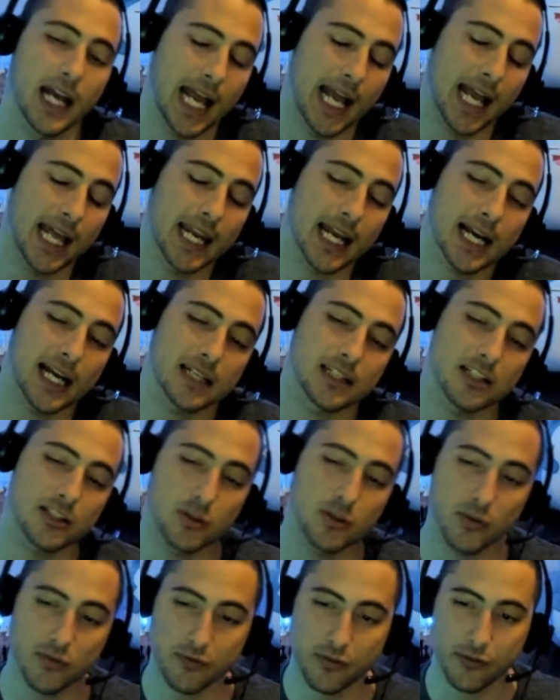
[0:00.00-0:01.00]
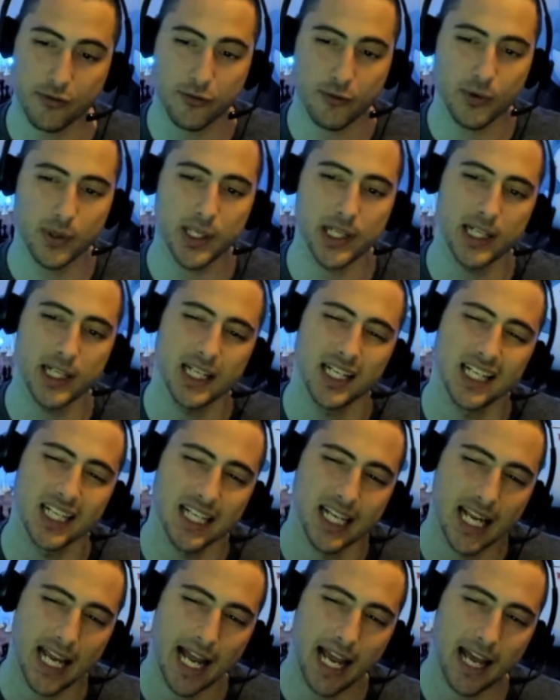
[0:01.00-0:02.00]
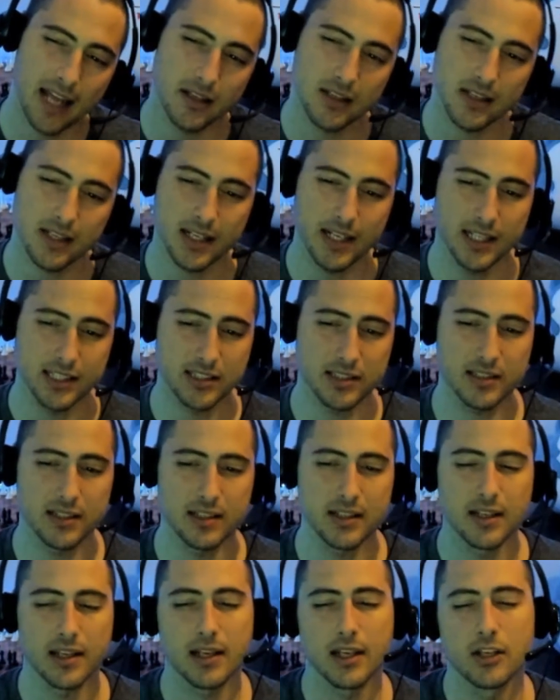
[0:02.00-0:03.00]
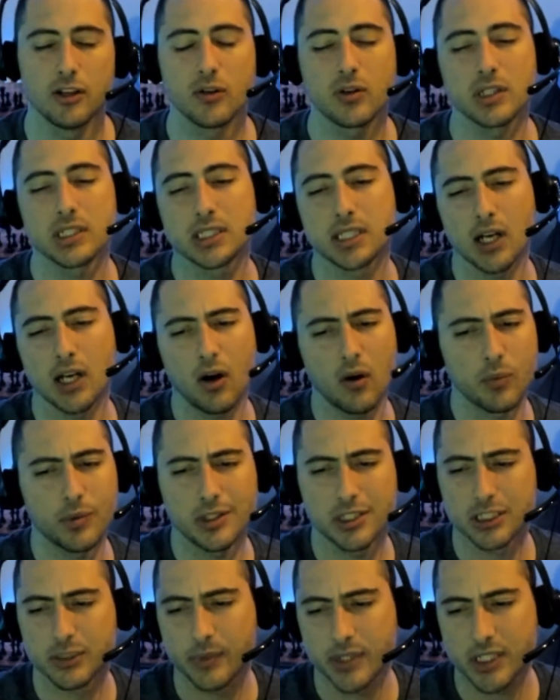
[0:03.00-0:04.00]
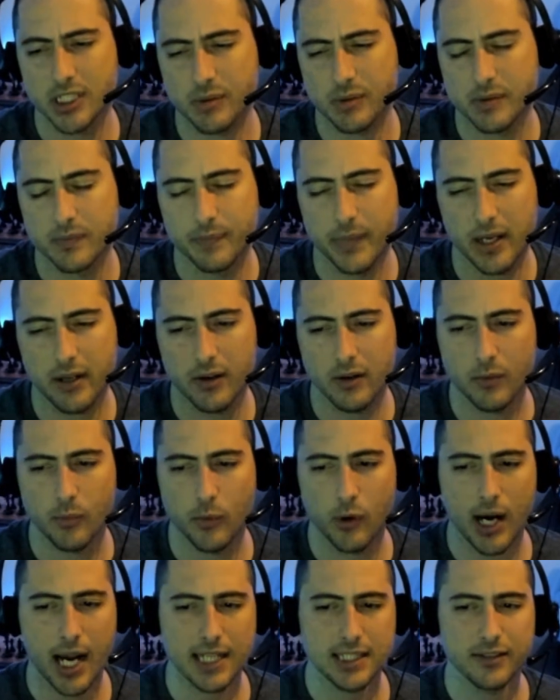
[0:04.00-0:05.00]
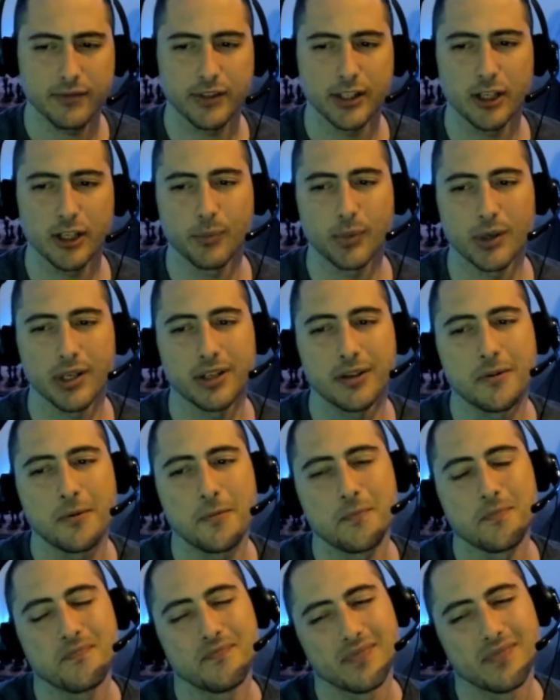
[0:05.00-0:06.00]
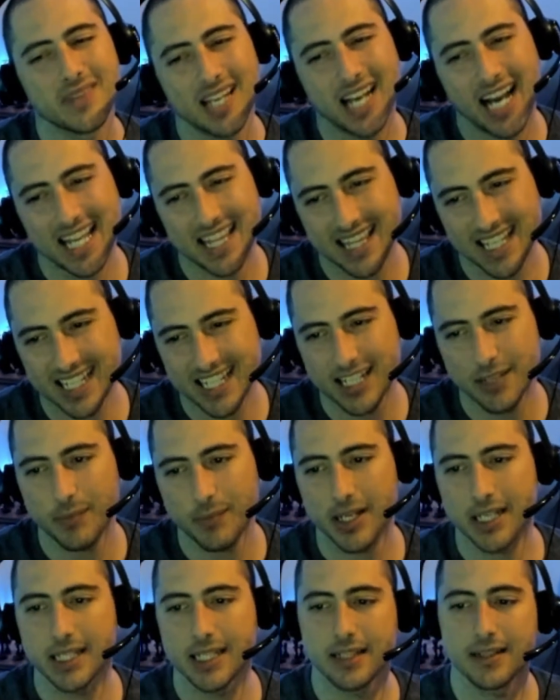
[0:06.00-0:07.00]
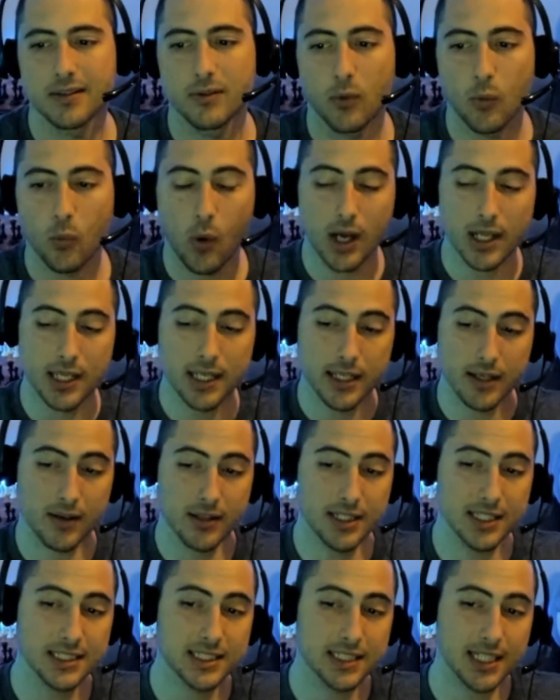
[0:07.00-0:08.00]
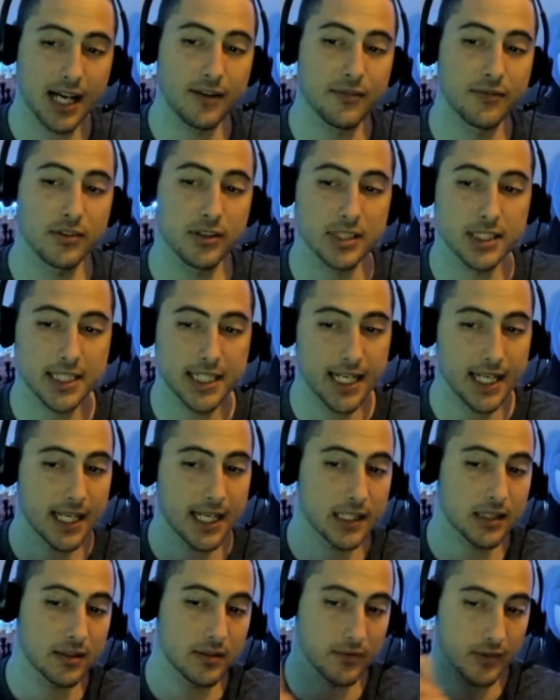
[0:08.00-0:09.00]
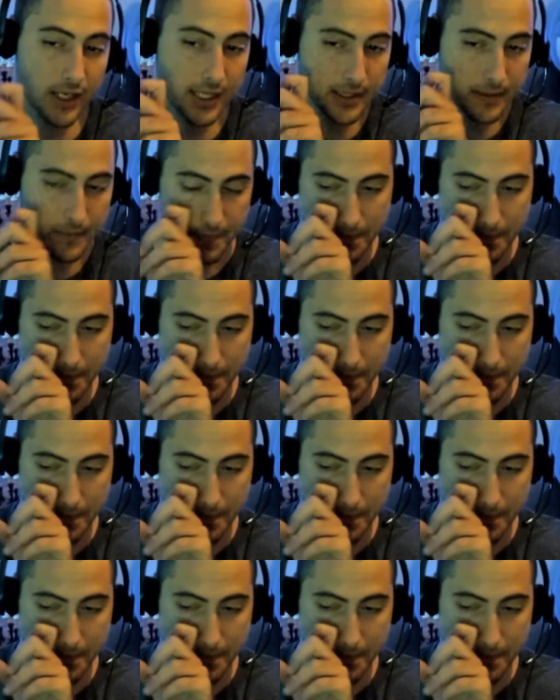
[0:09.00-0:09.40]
and I got to do it for free. And is you could say, oh well, his bishop's better and more active here, but I think he might want it on this side for his king, right?